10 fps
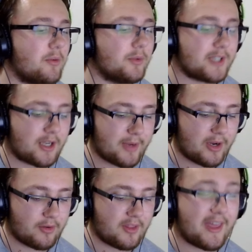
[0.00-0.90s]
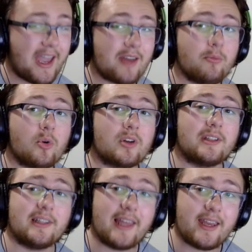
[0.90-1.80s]
We'll talk about that more
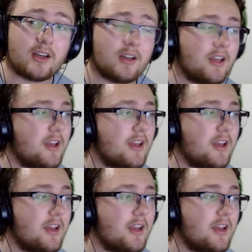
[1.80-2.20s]
later.